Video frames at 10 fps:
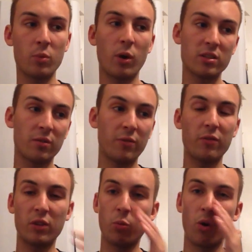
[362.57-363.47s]
whereas a
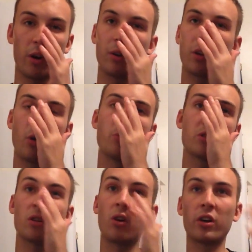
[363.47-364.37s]
50W it goes
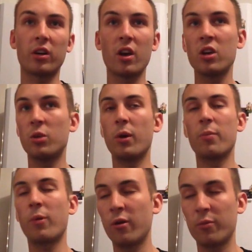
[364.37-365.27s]
to like, you put a
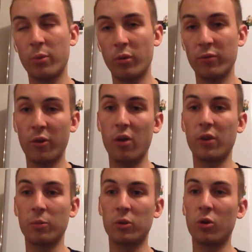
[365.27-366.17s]
0.5
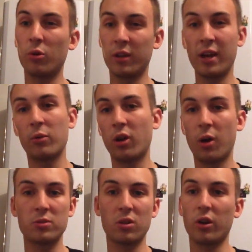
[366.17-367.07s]
ohm coil in there, it'll go
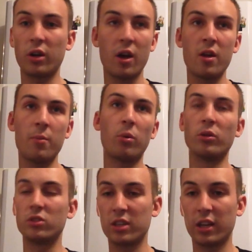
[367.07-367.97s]
up to like
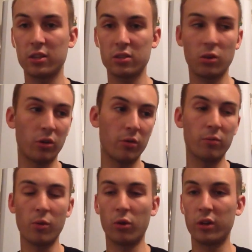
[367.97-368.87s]
0.6
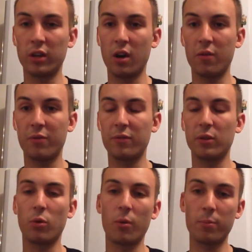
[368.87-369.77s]
on the
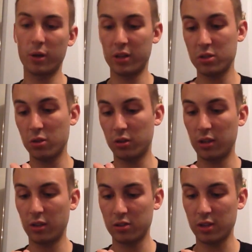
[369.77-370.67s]
50W. But it's good that
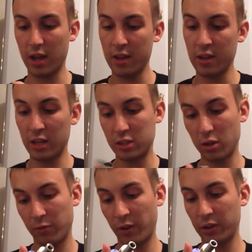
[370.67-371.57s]
it does that. It's
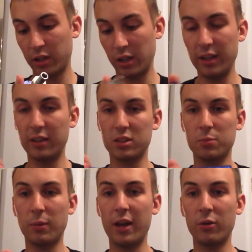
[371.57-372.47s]
a very clear
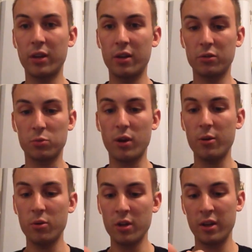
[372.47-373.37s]
display on there as
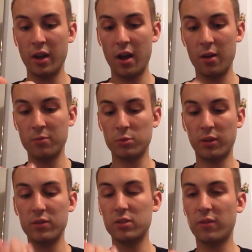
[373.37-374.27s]
well. So we'll
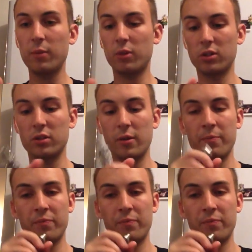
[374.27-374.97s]
give this a vape, guys.